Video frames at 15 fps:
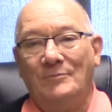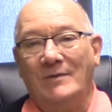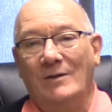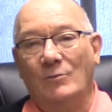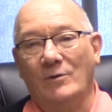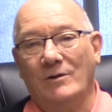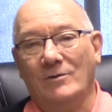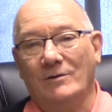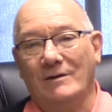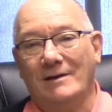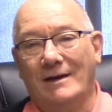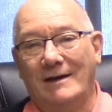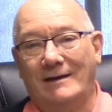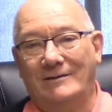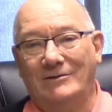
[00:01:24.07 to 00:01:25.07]
We're going to
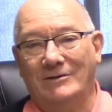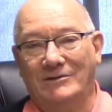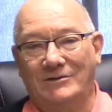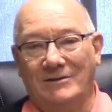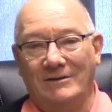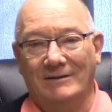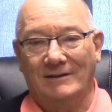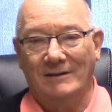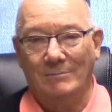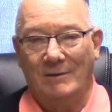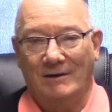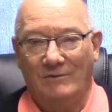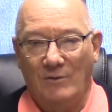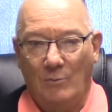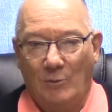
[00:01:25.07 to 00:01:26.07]
take just a little
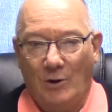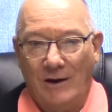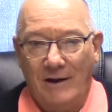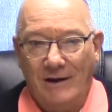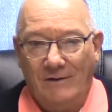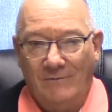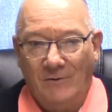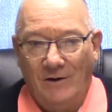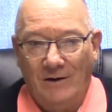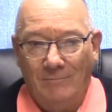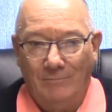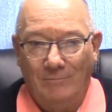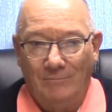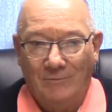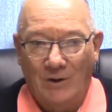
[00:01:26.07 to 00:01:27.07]
bit of a break
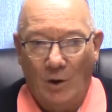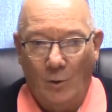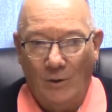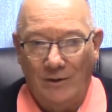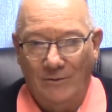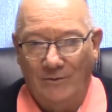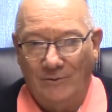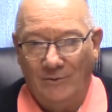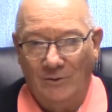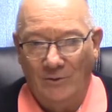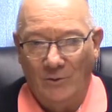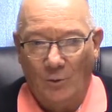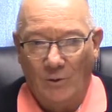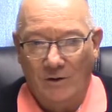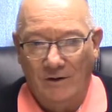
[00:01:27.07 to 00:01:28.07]
from going through
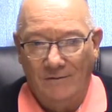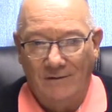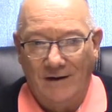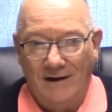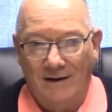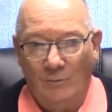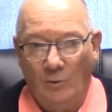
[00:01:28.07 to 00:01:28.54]
the Word of God.